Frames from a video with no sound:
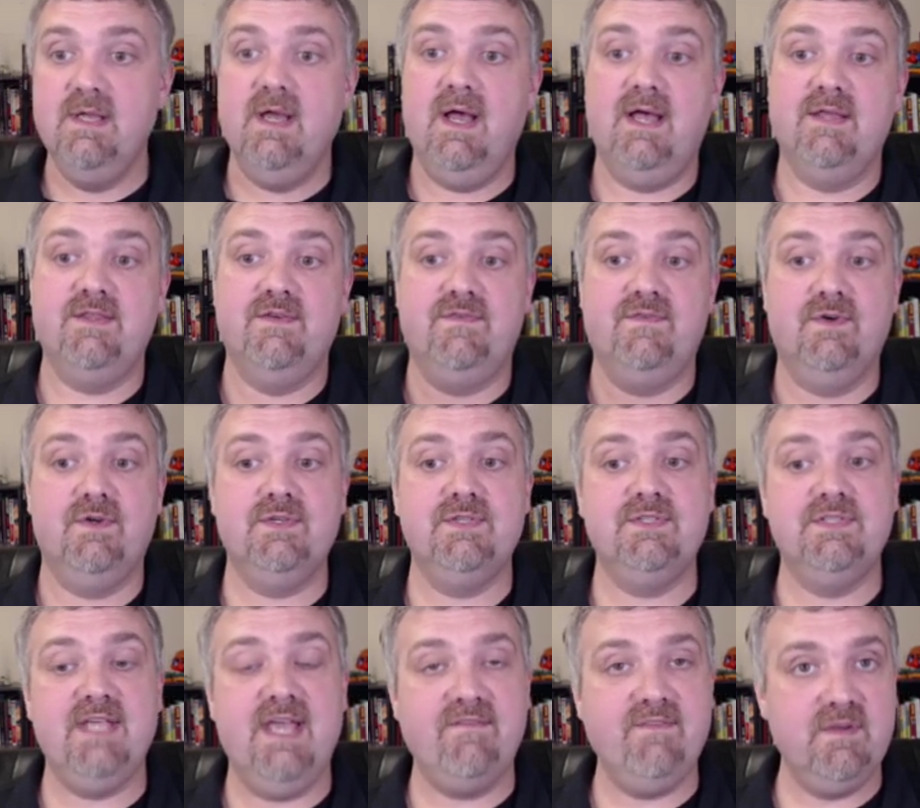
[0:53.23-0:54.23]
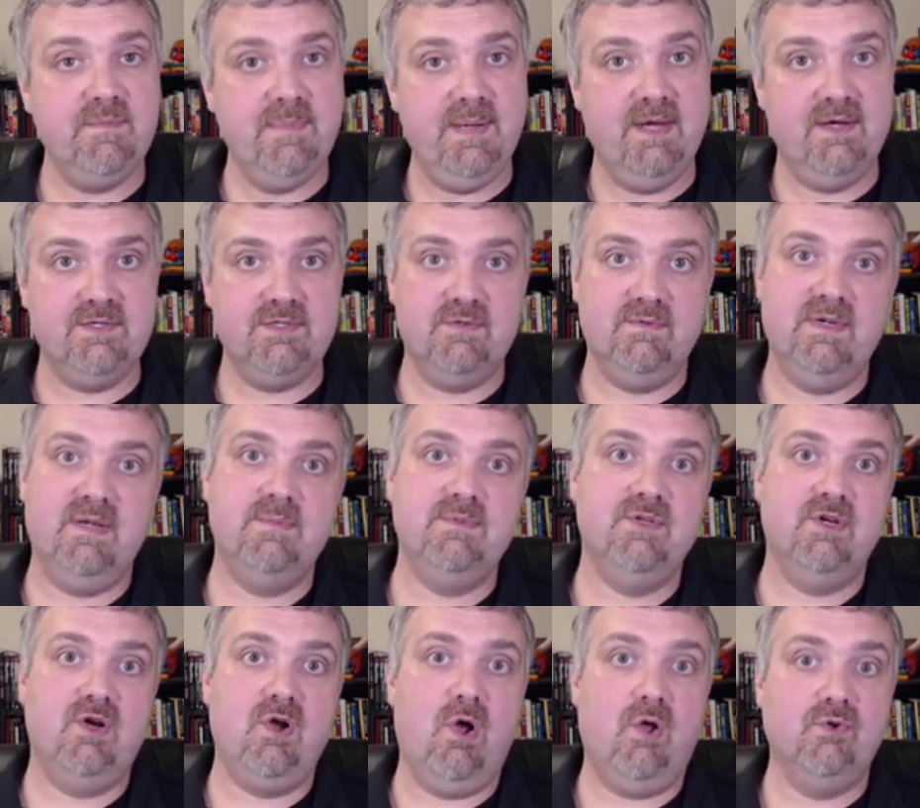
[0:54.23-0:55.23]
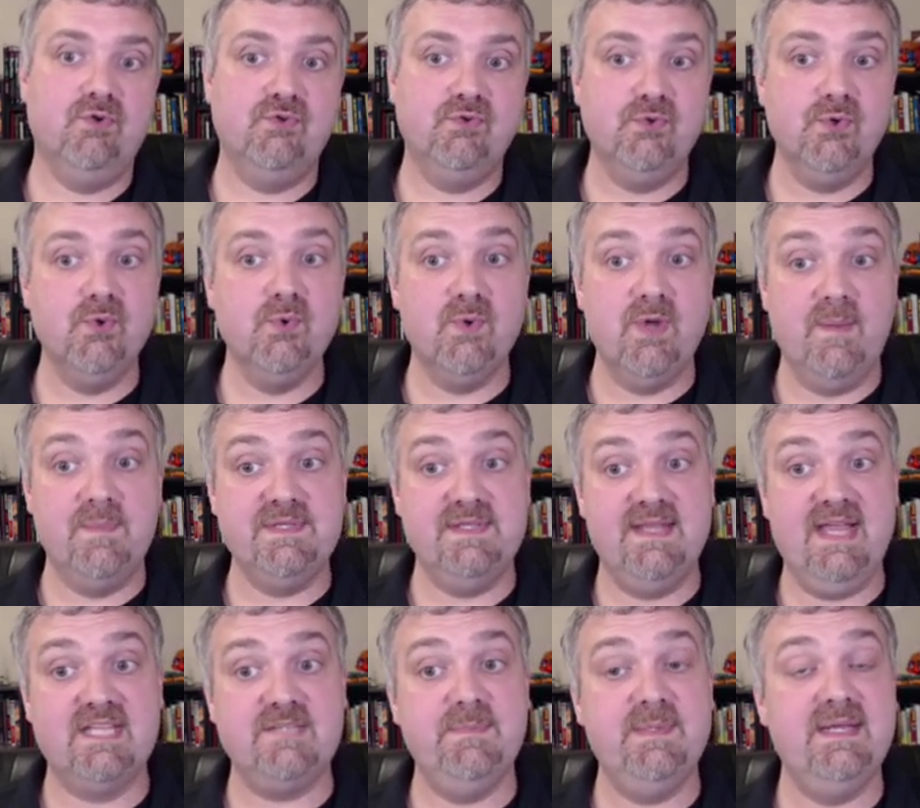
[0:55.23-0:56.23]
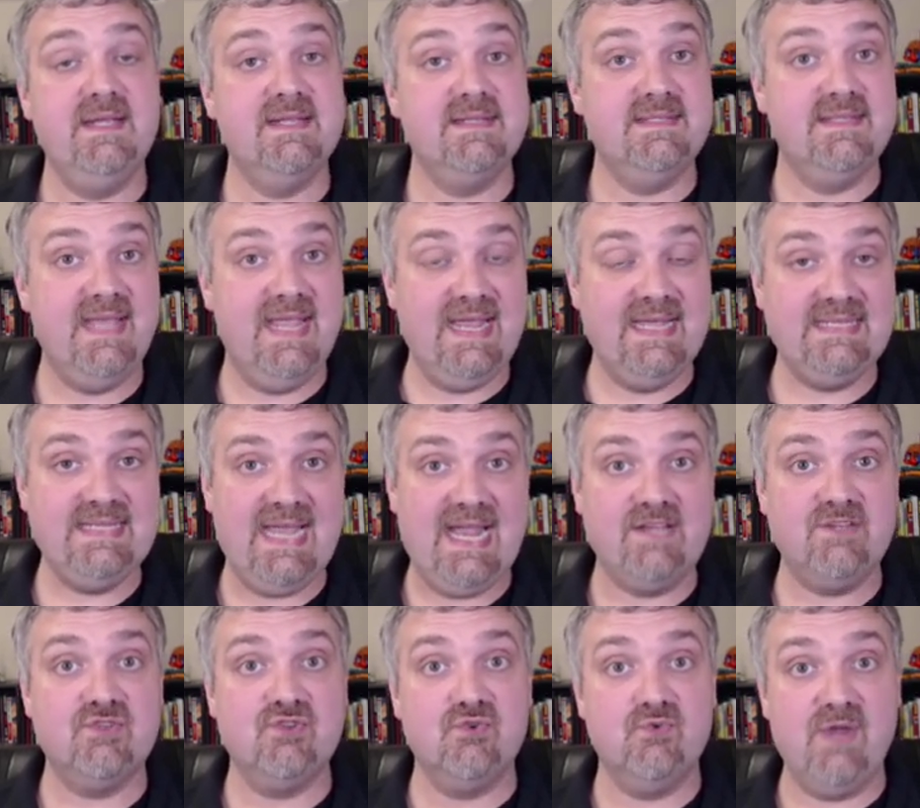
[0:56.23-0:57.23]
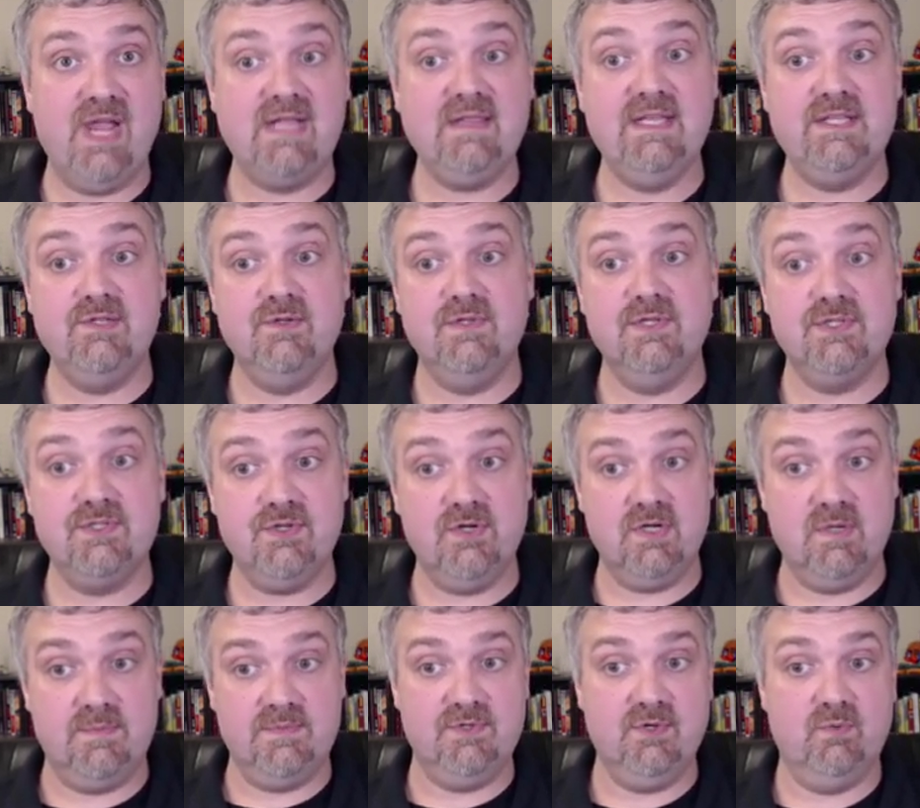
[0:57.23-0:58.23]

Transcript: Uh, the first seven pairs of ribs are called true ribs, and that's because they attach directly to the sternum.